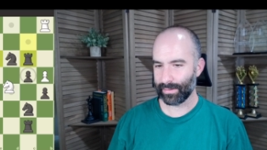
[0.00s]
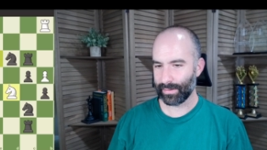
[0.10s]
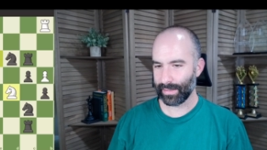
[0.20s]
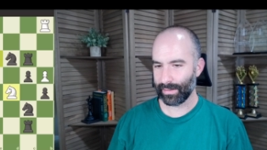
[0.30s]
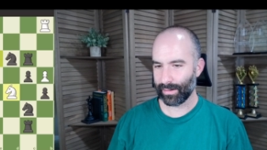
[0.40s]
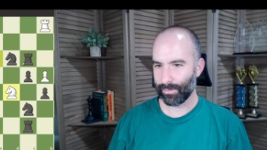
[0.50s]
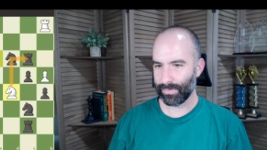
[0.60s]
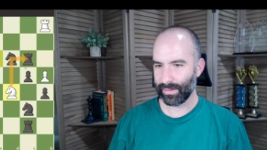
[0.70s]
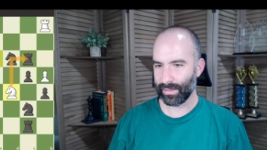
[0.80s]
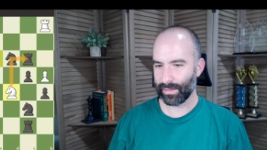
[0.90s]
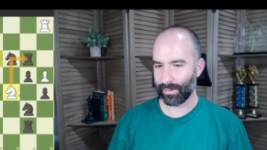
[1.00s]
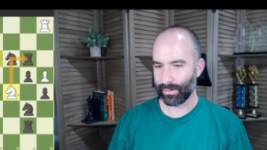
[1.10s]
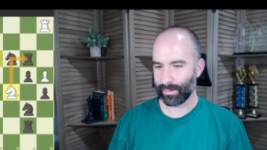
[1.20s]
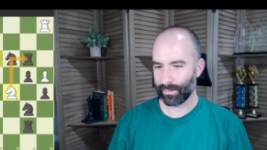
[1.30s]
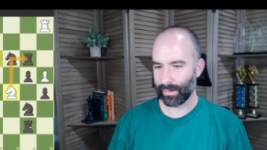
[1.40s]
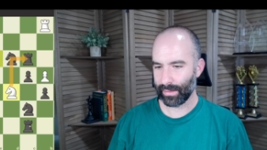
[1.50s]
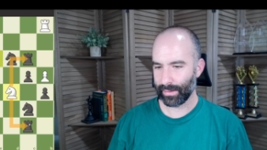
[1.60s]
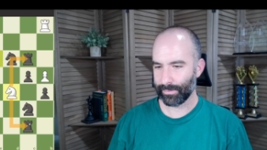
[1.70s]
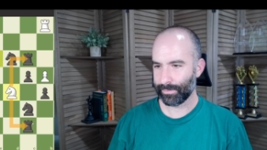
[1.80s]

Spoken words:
knight comes in. Okay.